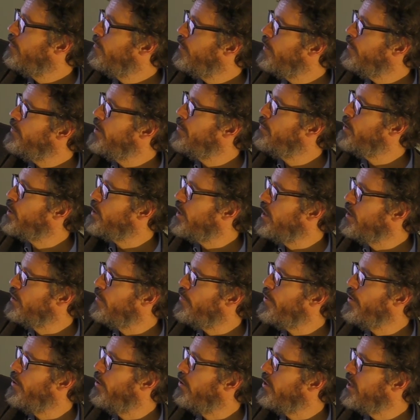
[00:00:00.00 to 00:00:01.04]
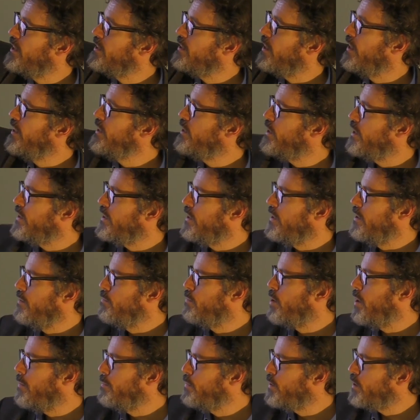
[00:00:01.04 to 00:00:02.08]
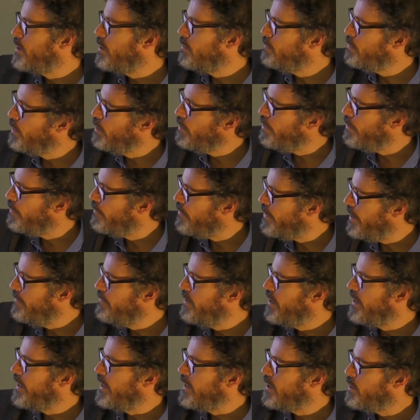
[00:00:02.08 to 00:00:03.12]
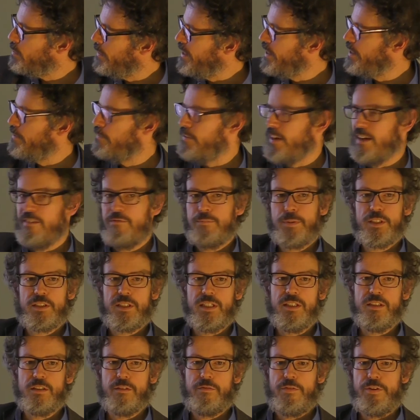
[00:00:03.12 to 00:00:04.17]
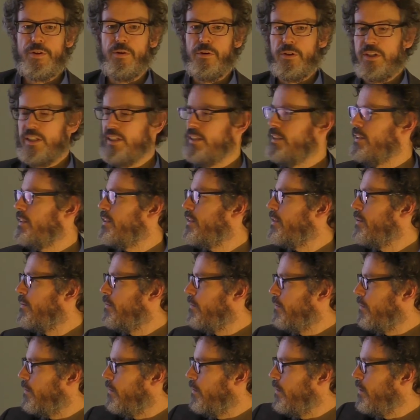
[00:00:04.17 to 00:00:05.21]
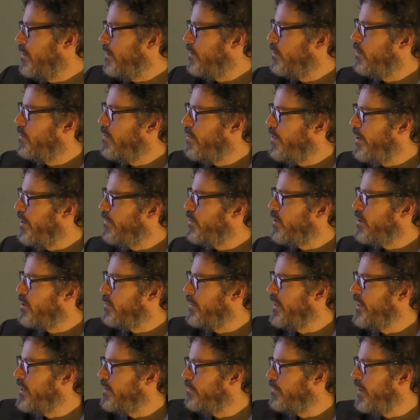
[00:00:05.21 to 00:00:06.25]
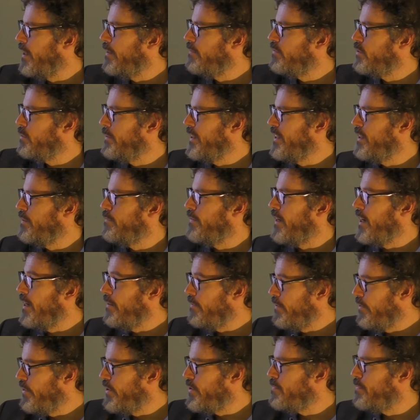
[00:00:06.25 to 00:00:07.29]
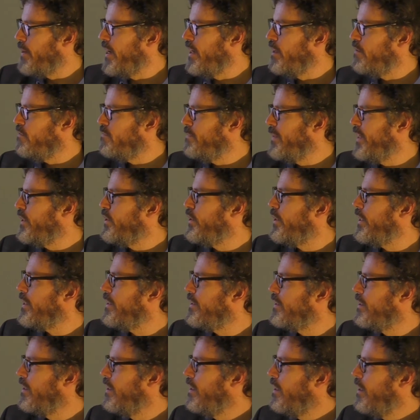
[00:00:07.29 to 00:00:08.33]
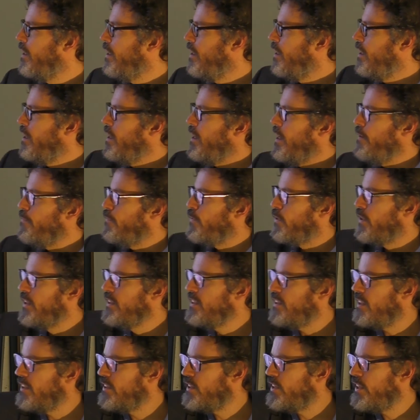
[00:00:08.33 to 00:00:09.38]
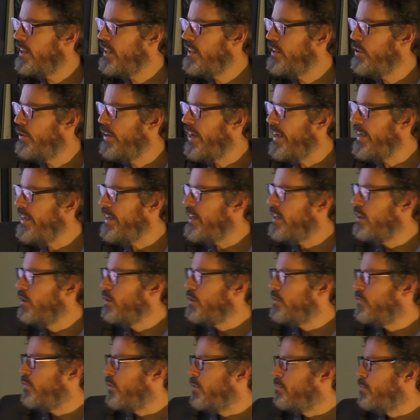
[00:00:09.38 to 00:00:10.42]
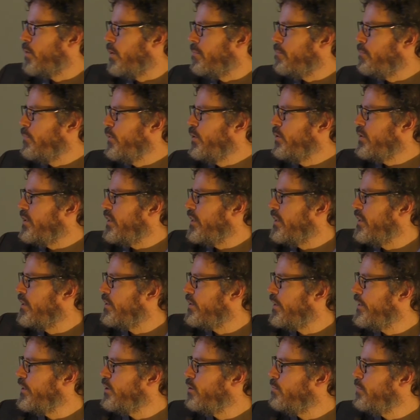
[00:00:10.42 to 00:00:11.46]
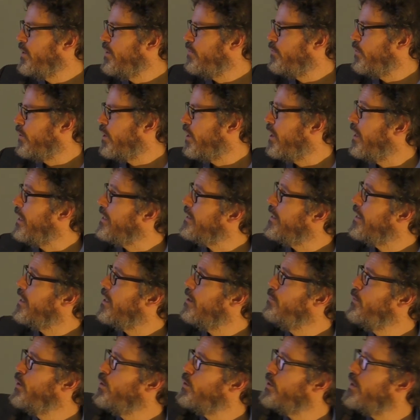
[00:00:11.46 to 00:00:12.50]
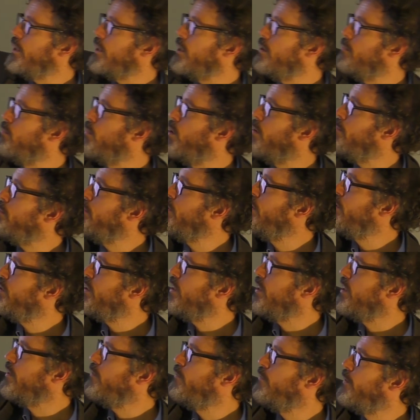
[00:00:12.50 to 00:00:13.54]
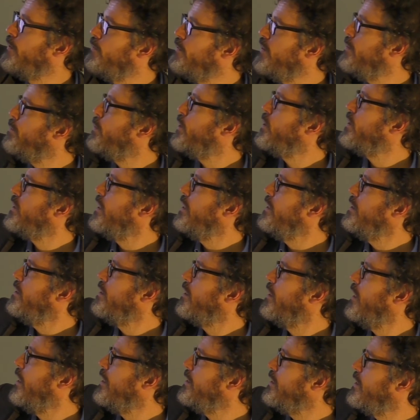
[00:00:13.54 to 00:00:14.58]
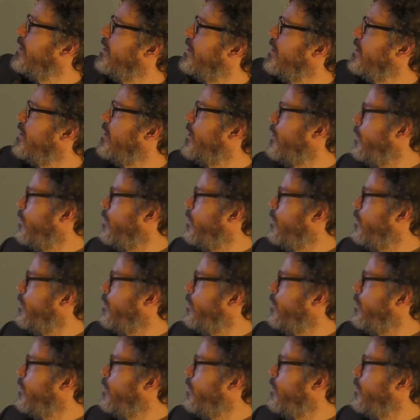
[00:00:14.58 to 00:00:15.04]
50% of the audience are interested in pop, so both of them will get 25% of the audience. So therefore 25-25 in this payoff matrix. If, for instance, radio A goes for pop music and radio B for classical music, pop music is 50%, classics is